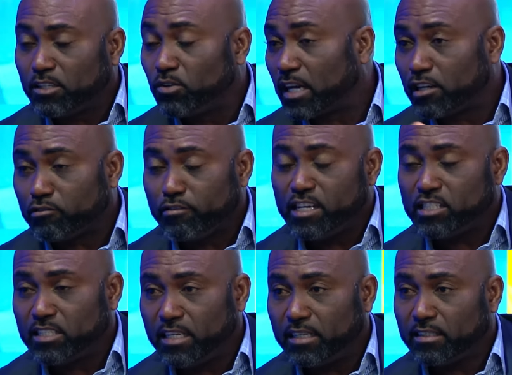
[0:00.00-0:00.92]
Look at
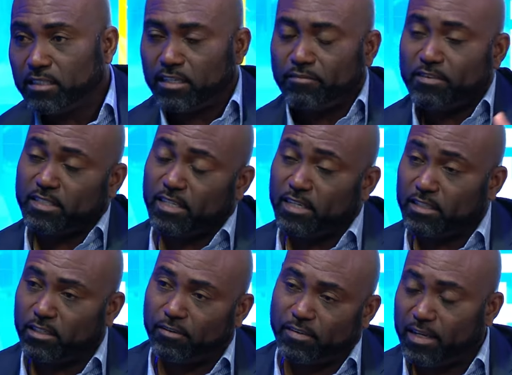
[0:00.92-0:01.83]
Grange Lane in the
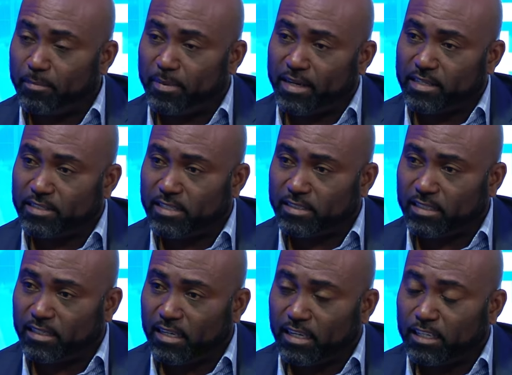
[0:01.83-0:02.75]
vicinity of Independence City,